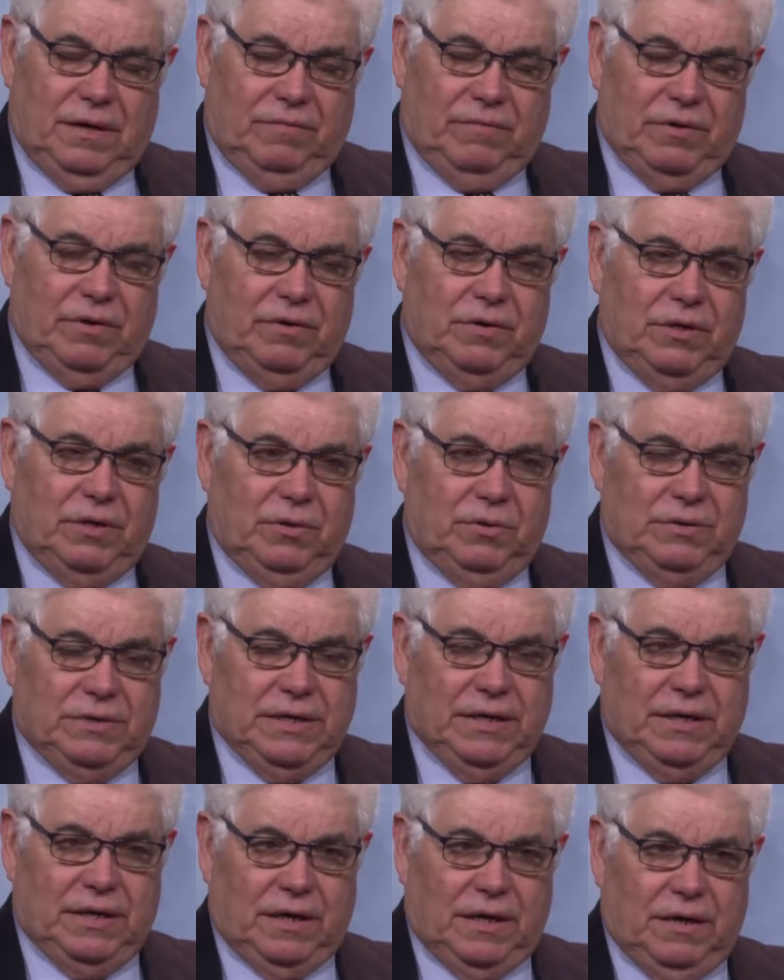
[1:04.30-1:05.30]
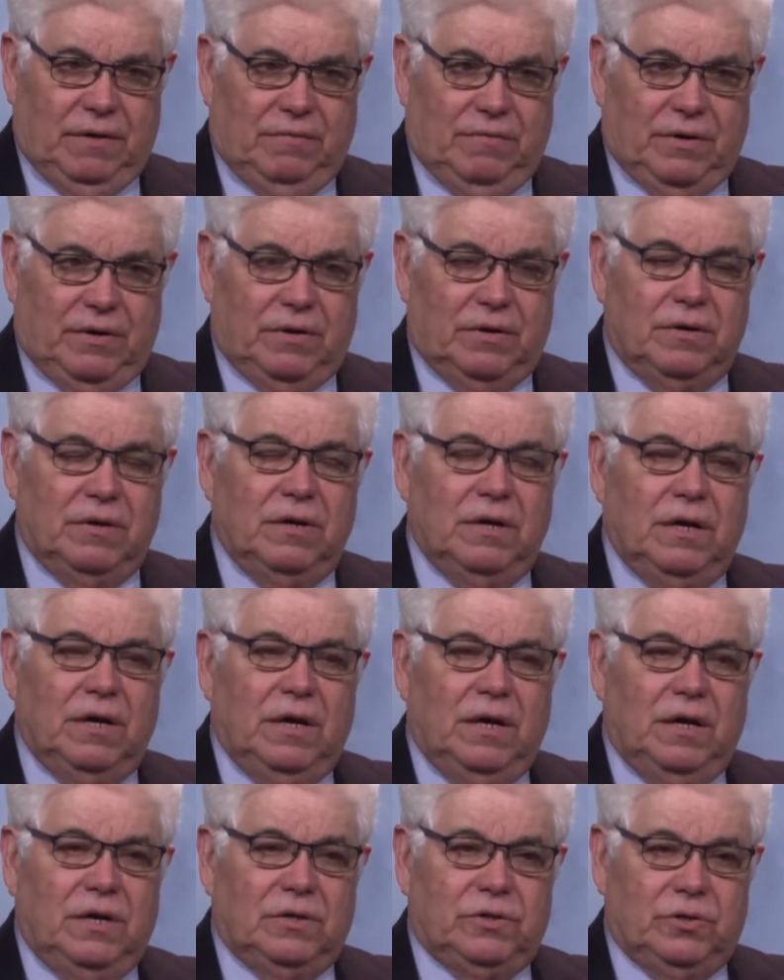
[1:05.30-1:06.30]
governor and the lieutenant governor
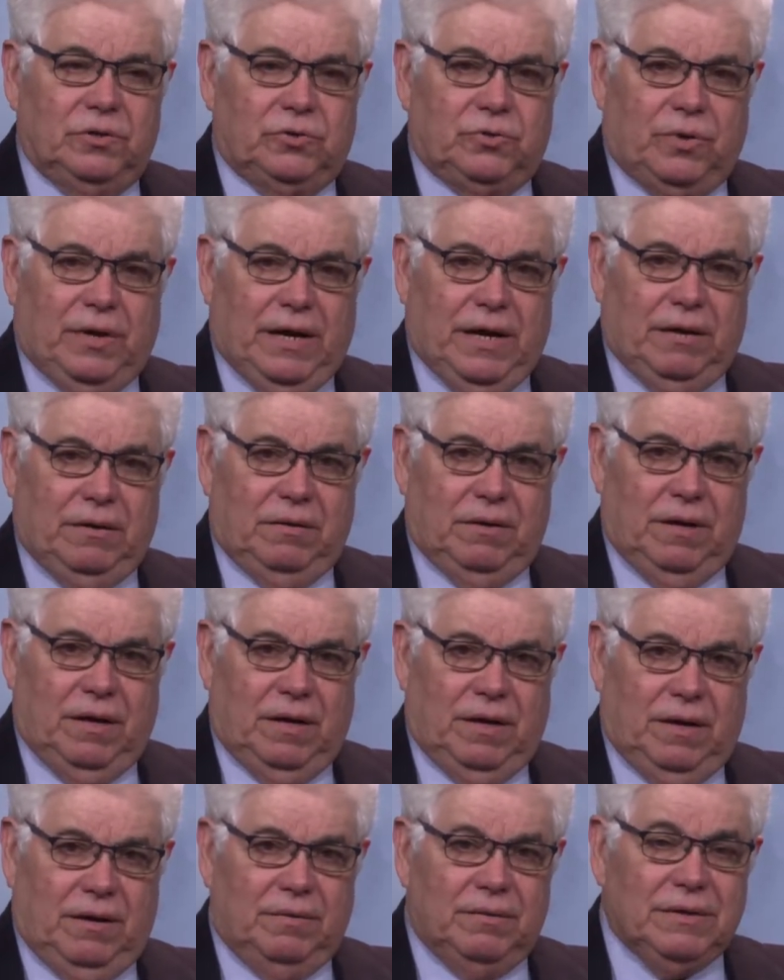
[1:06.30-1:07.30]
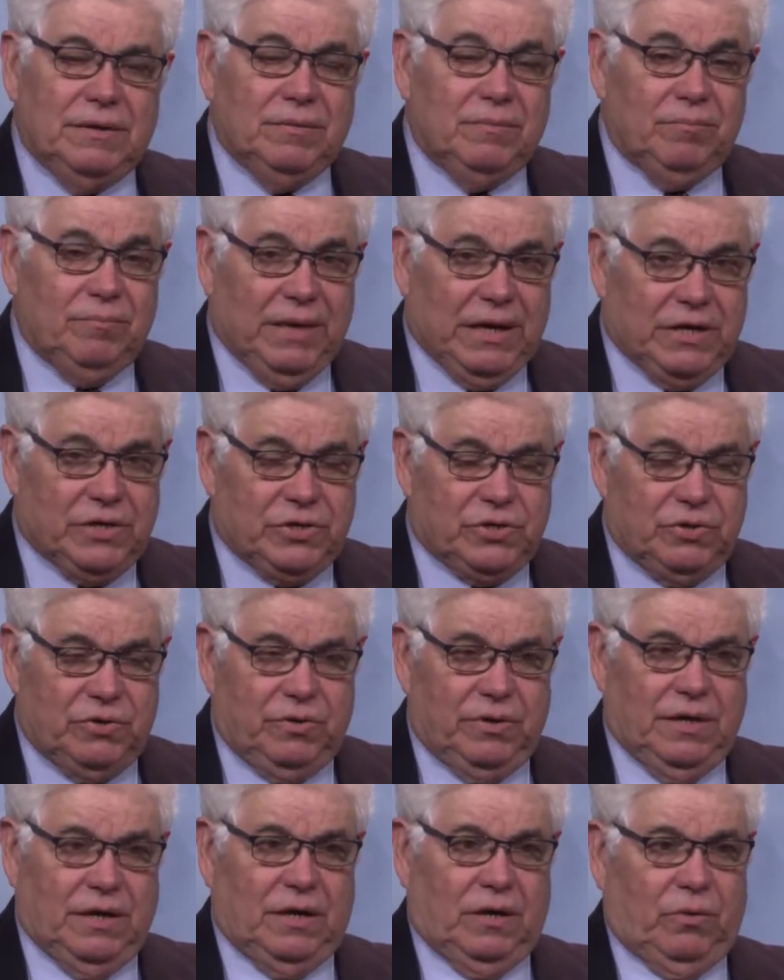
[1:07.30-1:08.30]
to try and uh, make
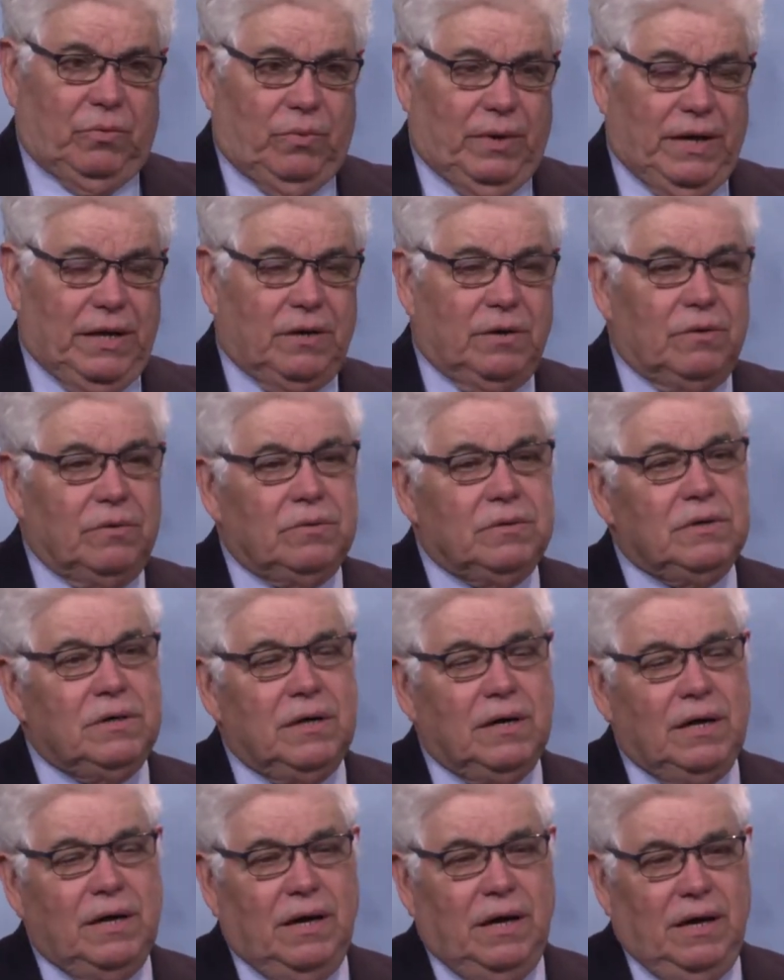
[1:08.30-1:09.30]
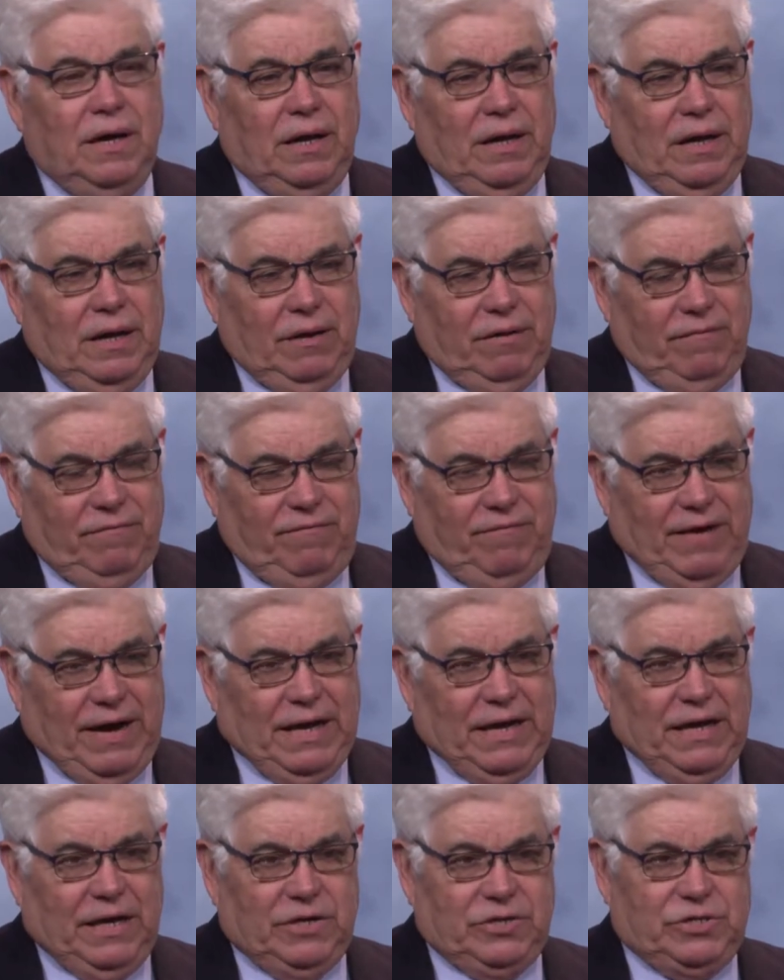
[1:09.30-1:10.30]
sure that Laredo
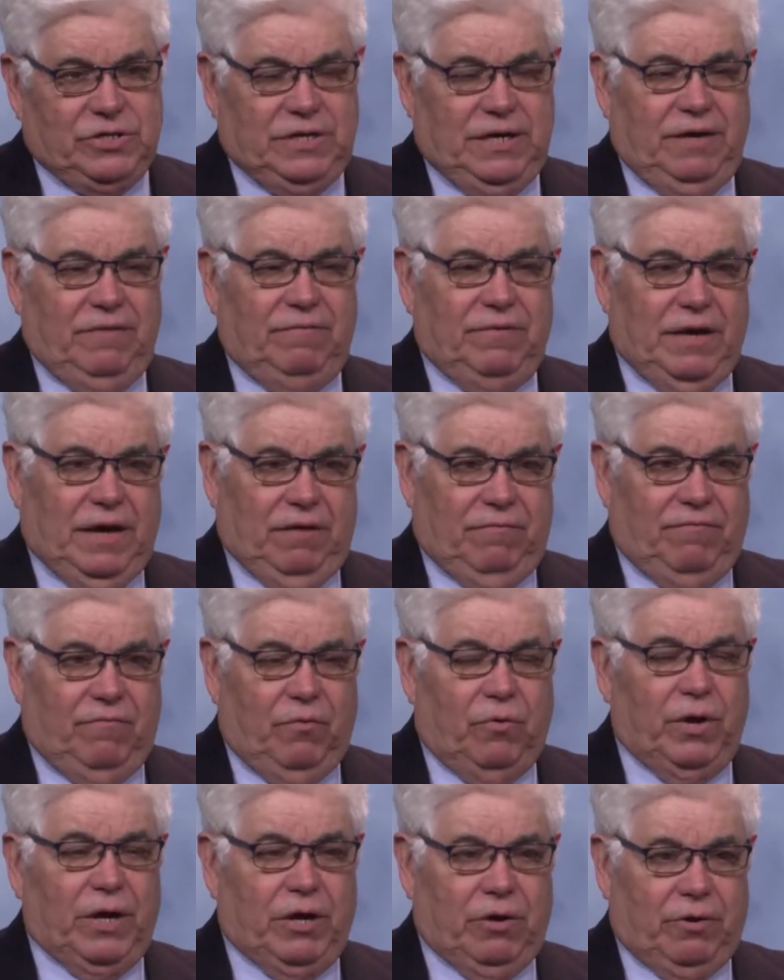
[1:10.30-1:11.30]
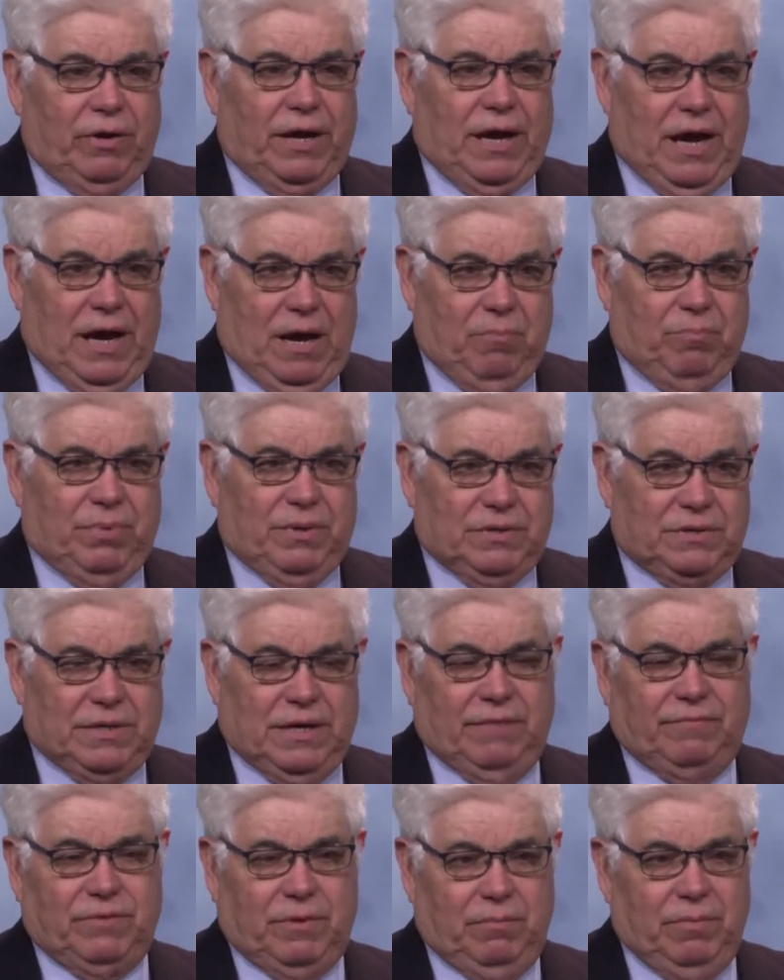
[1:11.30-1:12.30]
finally achieved a four-year campus
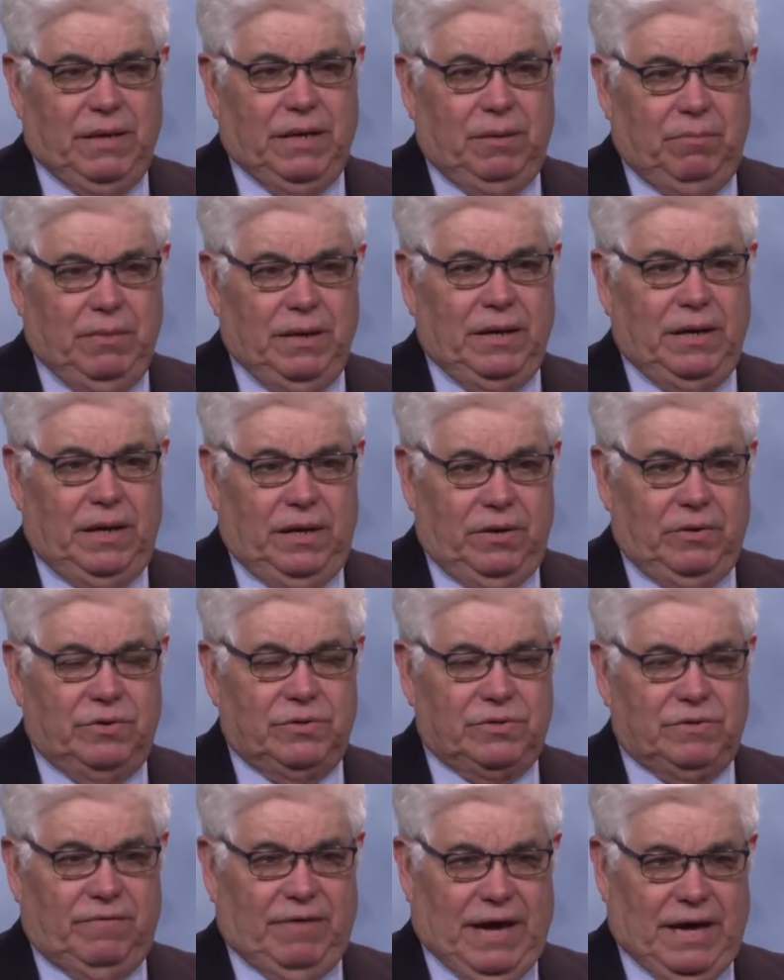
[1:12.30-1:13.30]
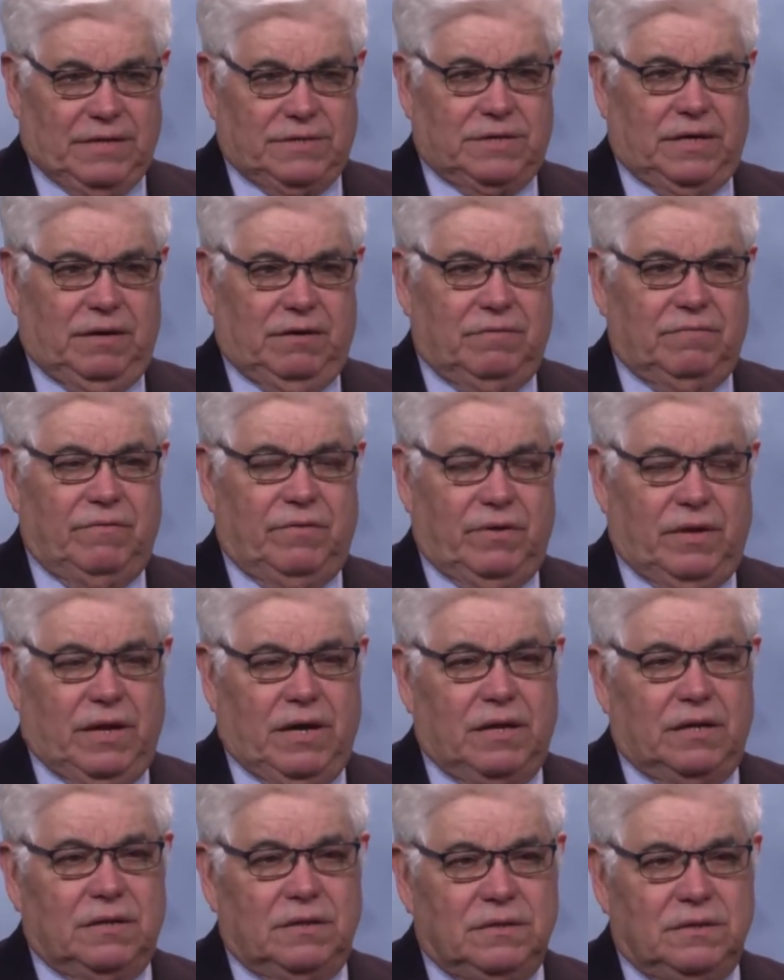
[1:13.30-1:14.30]
after many, many years of asking for
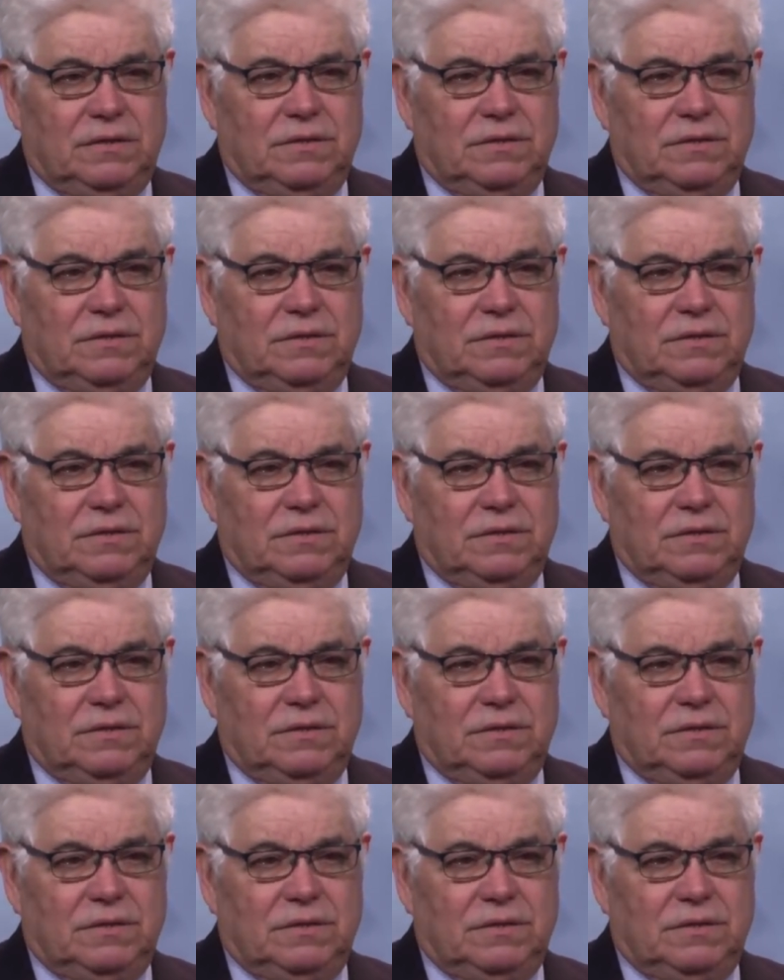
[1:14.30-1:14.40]
that.